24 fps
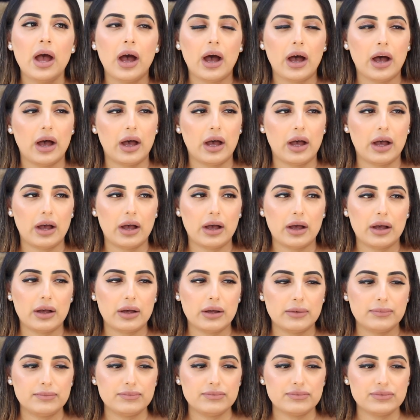
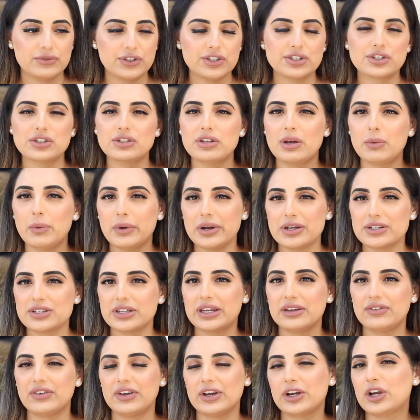Um, just because I wanted to
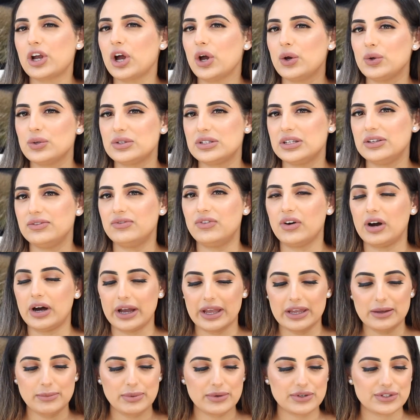give it a cozy
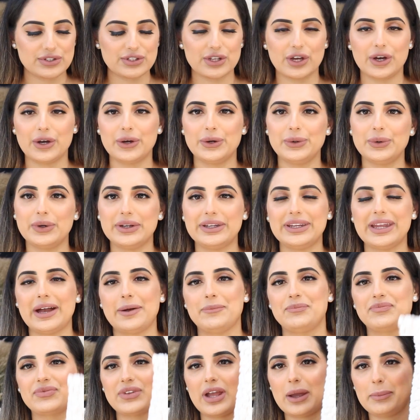vibe. So
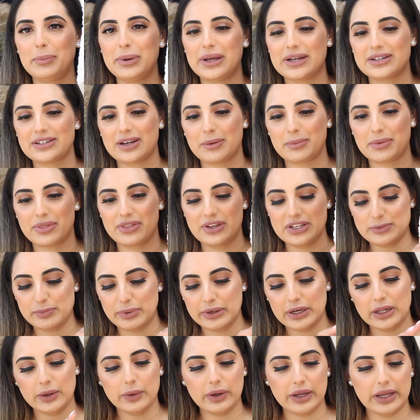yeah, I picked up this
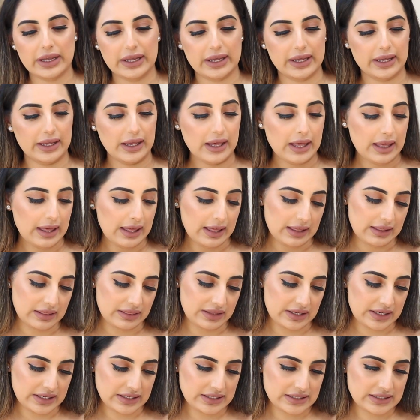pillow here.
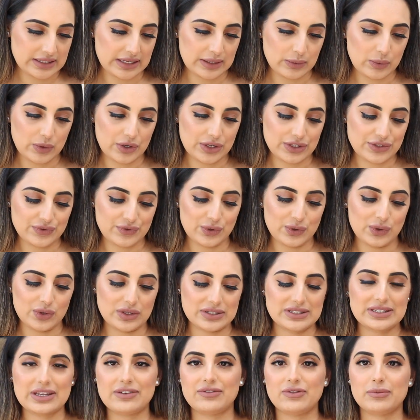This was
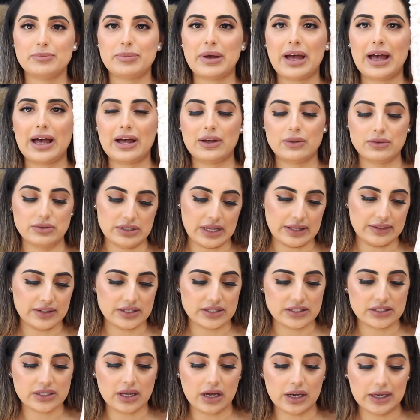for £7 and the
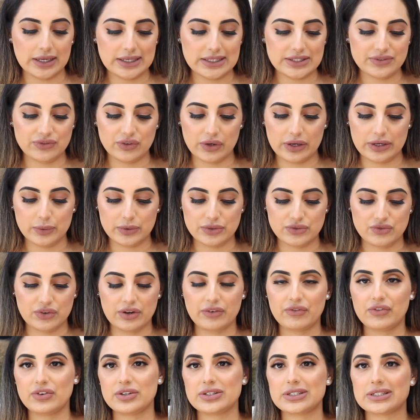size for anyone's
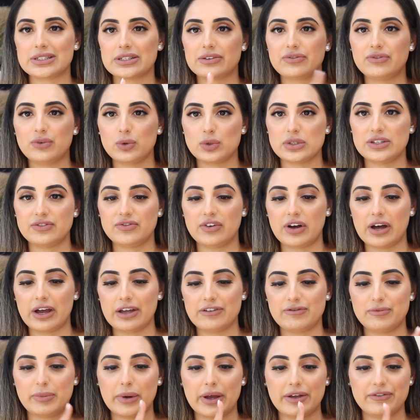reference is a
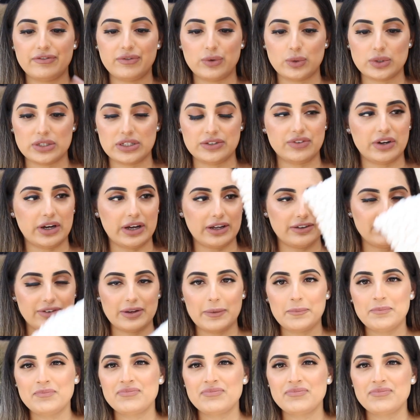45 by 45.